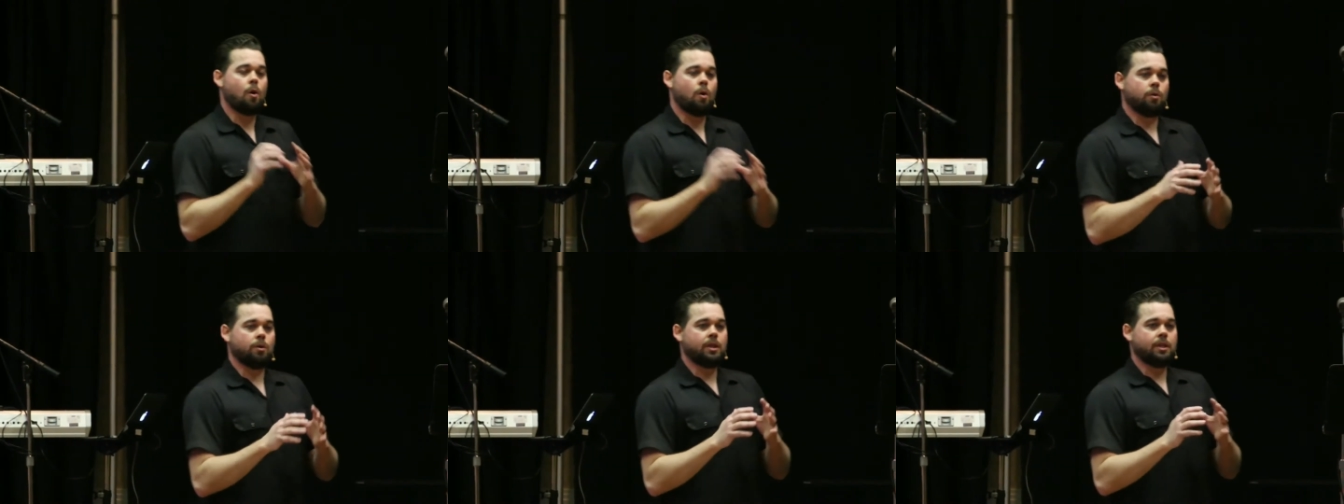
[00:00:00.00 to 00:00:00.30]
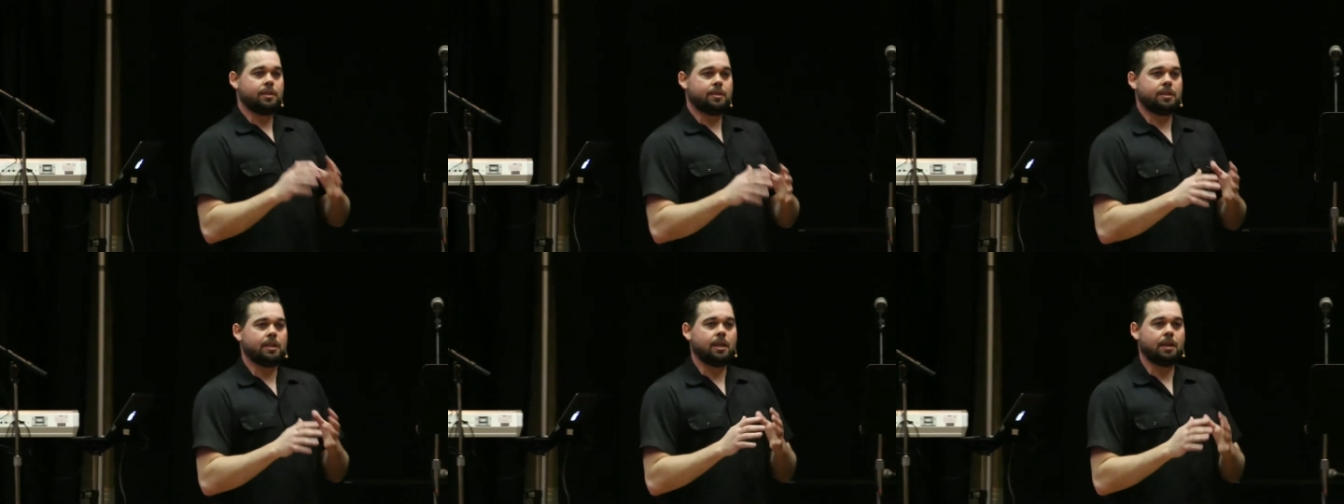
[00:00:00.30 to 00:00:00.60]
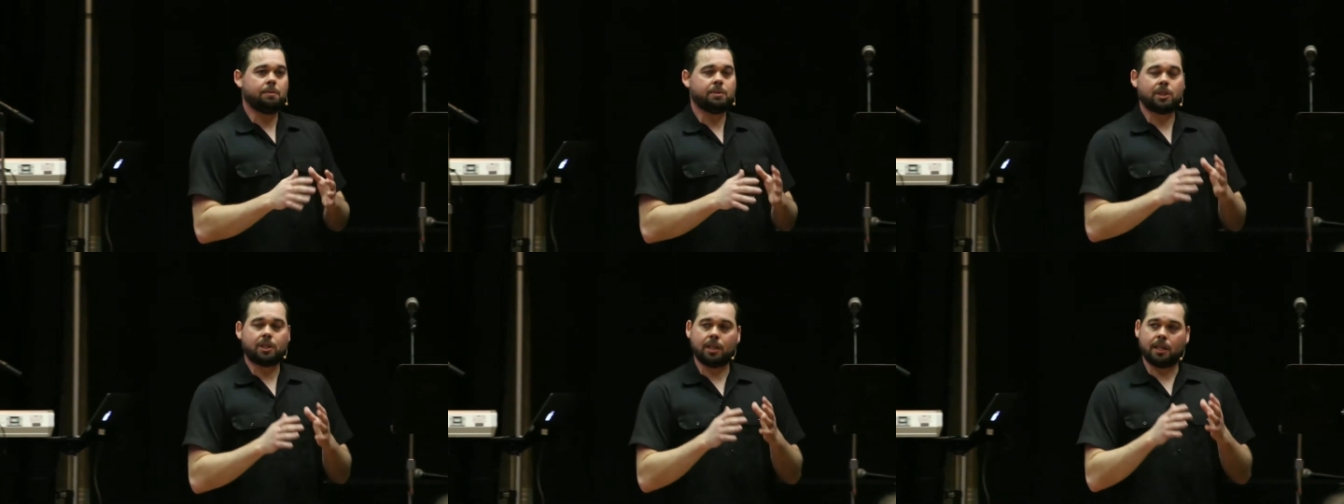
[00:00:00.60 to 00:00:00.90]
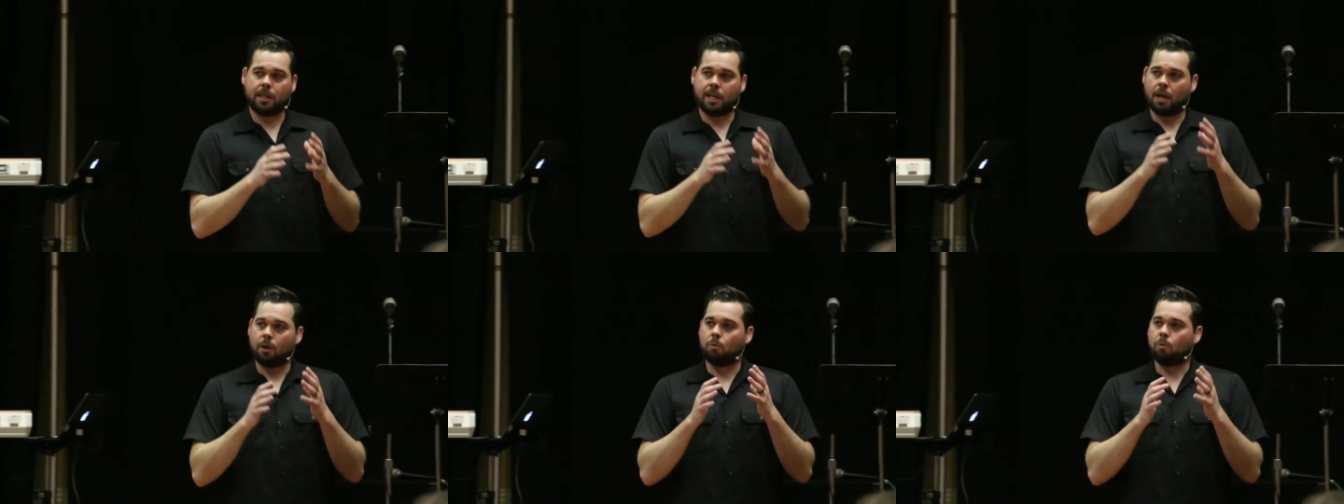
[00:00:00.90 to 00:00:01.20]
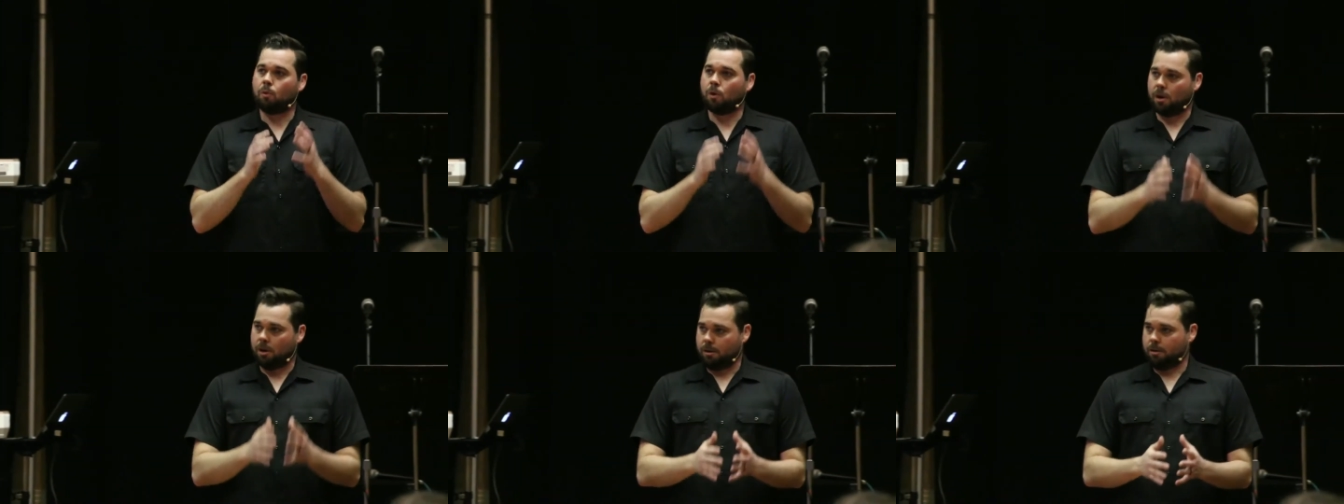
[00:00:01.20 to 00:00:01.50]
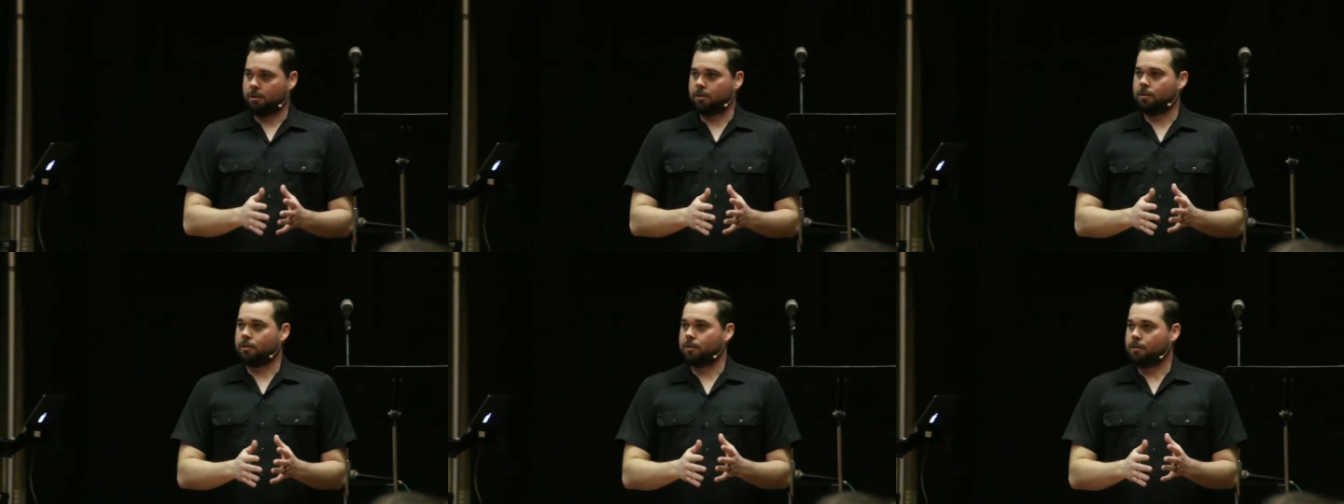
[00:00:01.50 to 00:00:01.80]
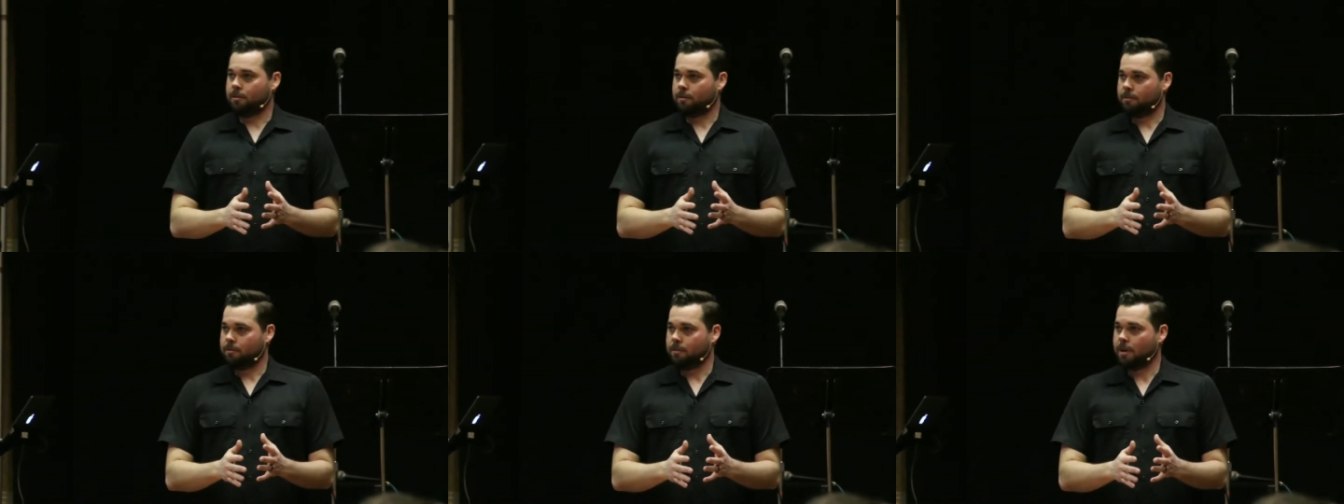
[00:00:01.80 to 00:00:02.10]
only seems to get worse,
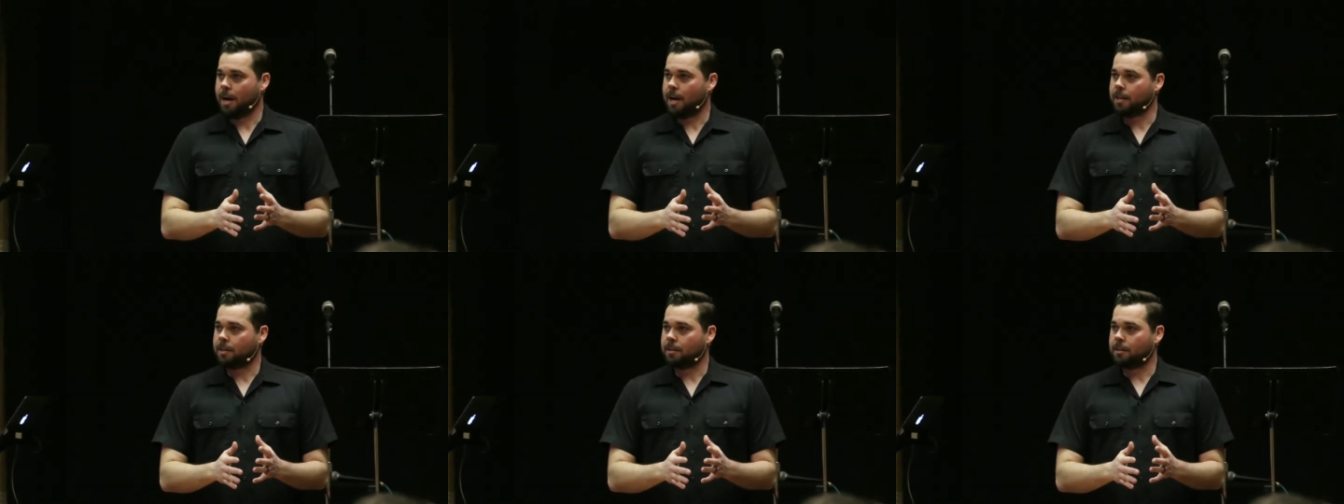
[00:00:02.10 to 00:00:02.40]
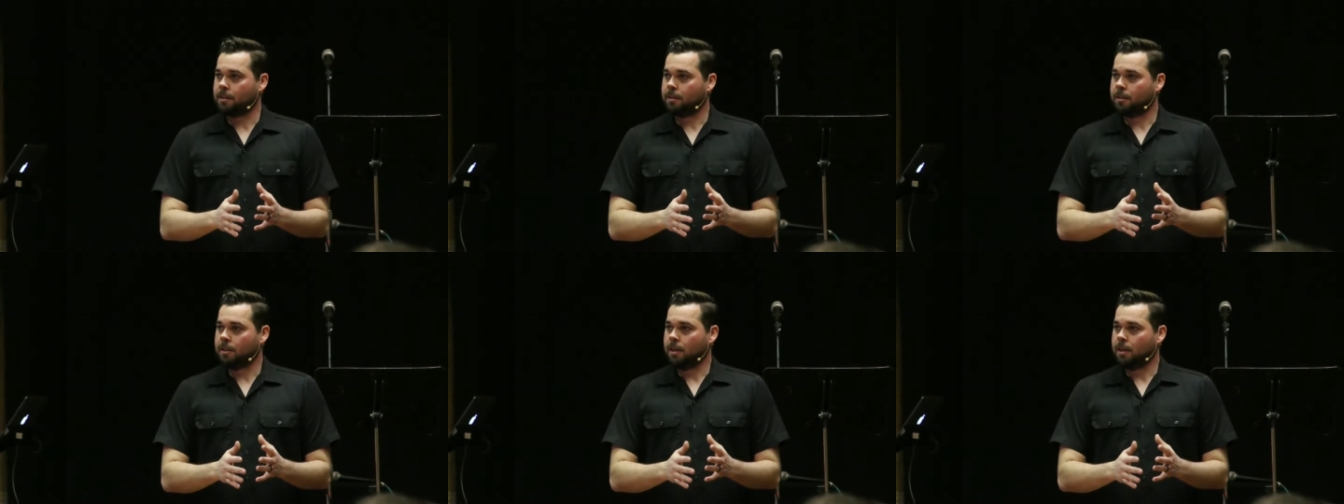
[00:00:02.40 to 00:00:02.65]
right?